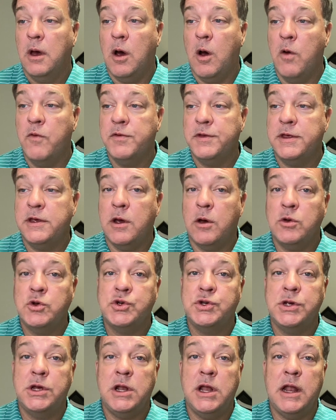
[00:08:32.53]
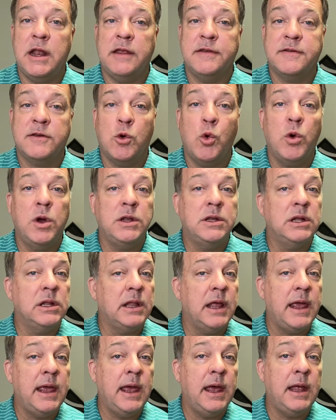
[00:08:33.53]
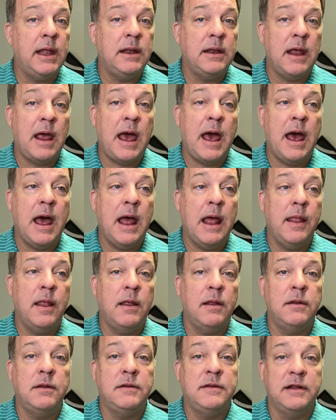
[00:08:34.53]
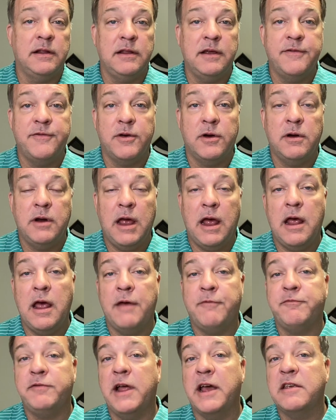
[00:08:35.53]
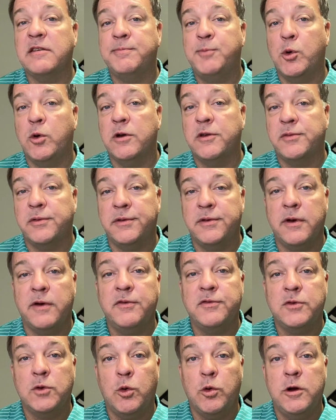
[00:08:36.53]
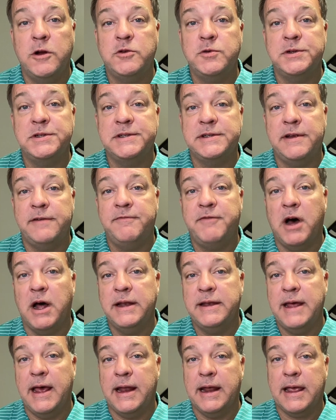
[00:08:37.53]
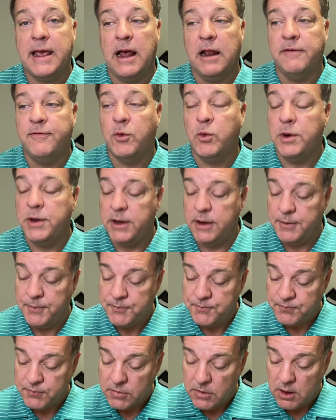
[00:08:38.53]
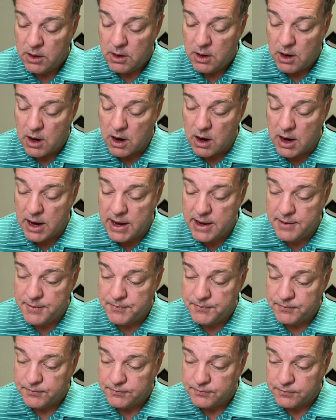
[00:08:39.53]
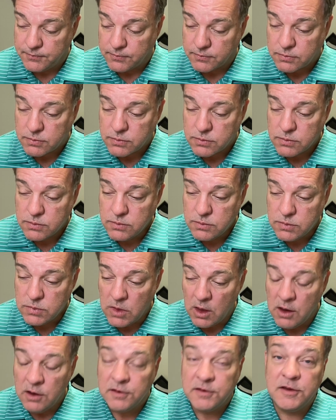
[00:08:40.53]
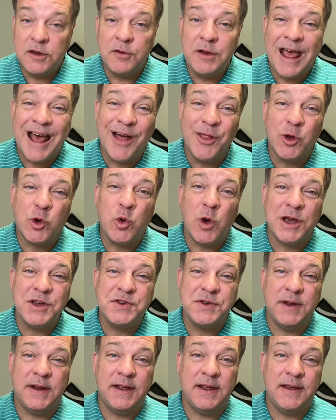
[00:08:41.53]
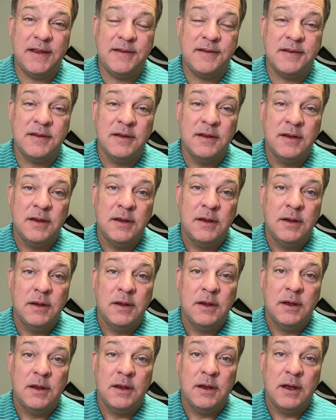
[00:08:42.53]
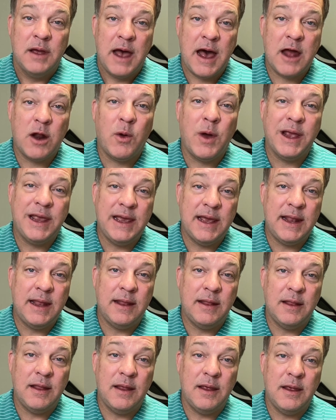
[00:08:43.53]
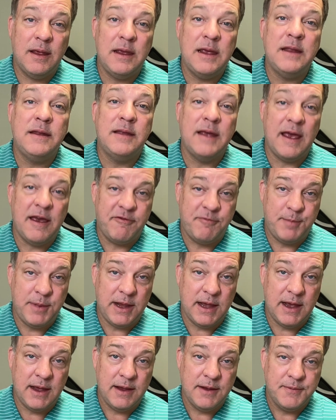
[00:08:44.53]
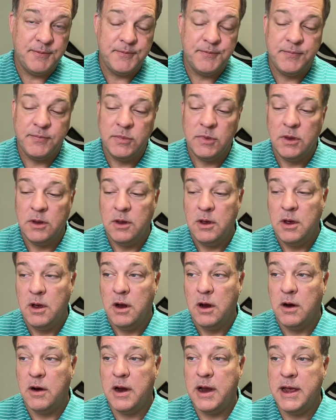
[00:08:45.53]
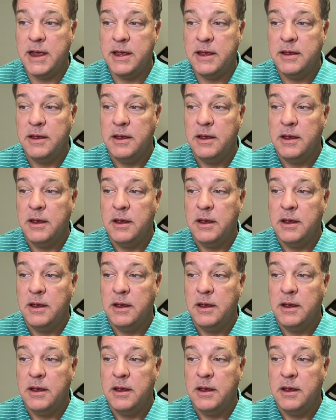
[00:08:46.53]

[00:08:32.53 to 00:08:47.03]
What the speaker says: over the ocean, and it's going to land at Flexport's Reserve Storage, which is in Fontana, California. All right. So now the question is, how do I get into FBA? All right.